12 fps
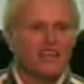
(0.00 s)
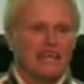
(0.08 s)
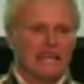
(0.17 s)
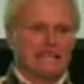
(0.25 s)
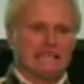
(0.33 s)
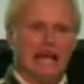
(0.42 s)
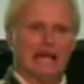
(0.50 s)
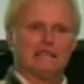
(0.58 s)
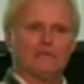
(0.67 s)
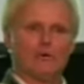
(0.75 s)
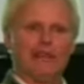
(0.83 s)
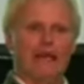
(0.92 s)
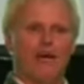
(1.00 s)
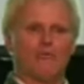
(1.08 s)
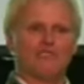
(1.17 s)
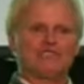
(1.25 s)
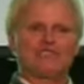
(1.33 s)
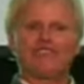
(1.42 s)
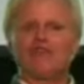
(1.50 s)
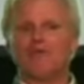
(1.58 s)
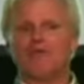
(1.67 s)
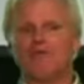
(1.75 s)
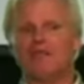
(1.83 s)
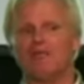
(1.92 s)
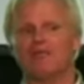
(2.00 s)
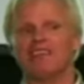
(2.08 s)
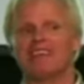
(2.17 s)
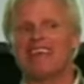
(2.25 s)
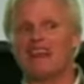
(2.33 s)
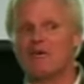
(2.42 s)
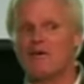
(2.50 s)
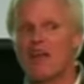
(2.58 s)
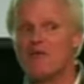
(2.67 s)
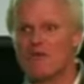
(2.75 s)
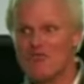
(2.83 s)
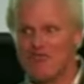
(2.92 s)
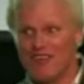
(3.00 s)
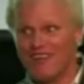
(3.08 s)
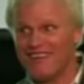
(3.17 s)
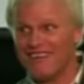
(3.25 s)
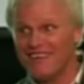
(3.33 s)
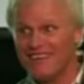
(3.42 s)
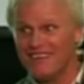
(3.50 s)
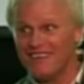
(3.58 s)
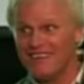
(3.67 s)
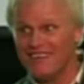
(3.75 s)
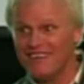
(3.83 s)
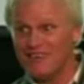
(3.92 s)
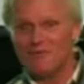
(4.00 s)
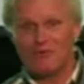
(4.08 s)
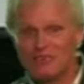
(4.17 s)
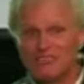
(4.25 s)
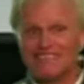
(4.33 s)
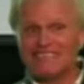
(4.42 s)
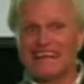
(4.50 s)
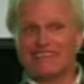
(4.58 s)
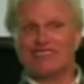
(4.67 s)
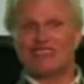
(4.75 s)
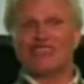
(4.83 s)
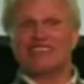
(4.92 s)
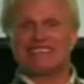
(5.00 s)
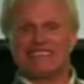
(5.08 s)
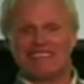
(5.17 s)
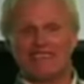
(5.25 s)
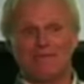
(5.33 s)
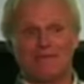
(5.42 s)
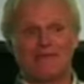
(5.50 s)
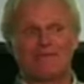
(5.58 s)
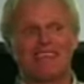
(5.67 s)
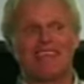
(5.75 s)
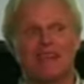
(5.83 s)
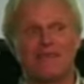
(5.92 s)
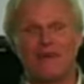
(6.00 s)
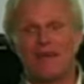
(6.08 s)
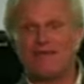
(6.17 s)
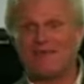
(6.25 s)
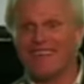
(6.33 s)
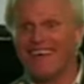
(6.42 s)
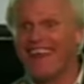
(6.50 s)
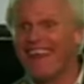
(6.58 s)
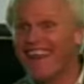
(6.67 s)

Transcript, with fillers: It's not to allow them to sleep with people and get away with it. Mercy's not so you can sleep with them and get away with it.